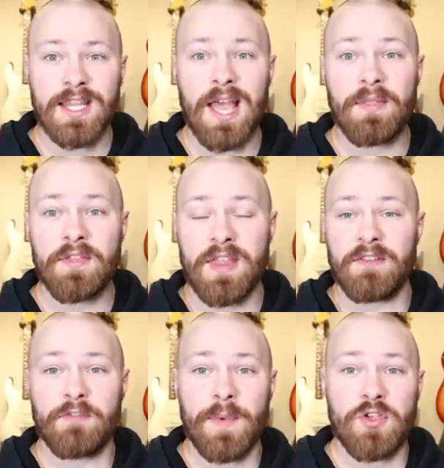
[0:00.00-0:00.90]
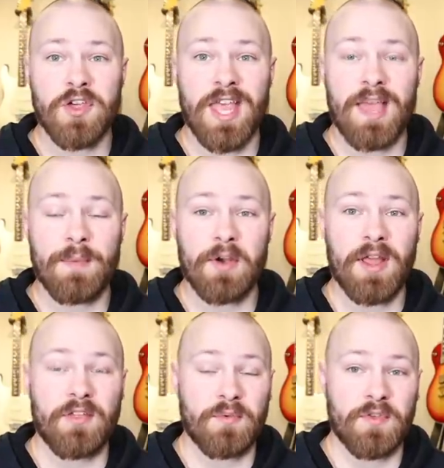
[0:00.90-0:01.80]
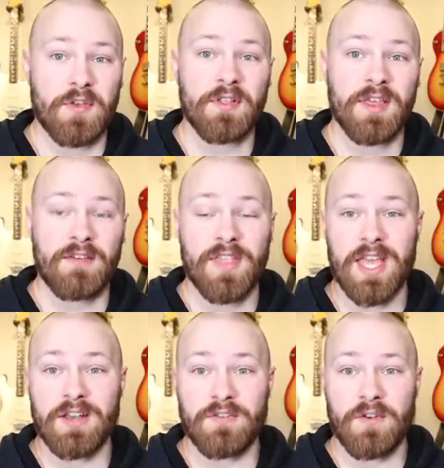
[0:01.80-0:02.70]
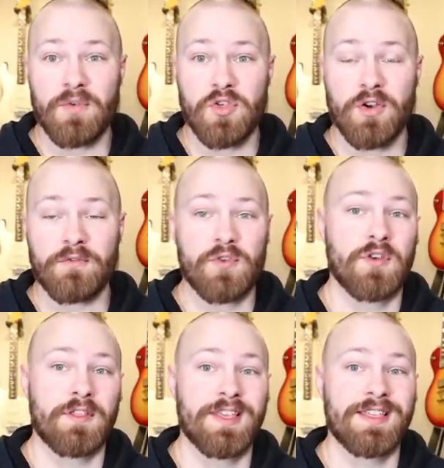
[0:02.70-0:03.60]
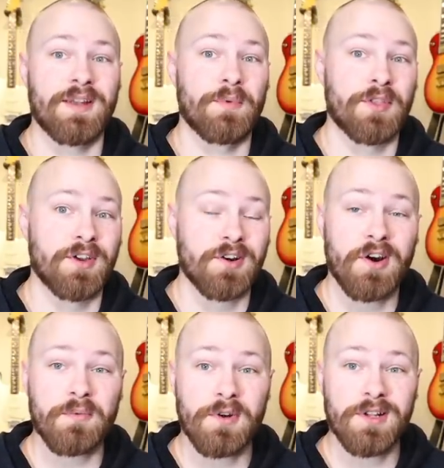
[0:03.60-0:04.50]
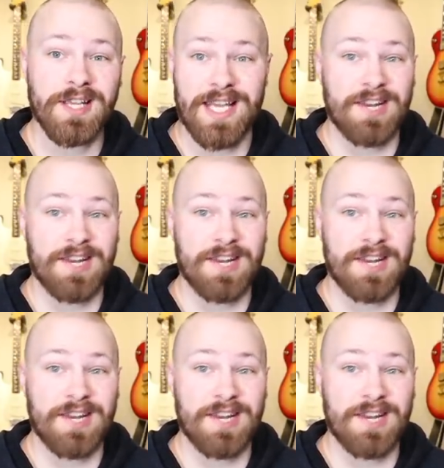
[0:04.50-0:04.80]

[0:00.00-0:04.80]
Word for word: Now, this information came out as a result of the interview John Frusciante did with Guitar World,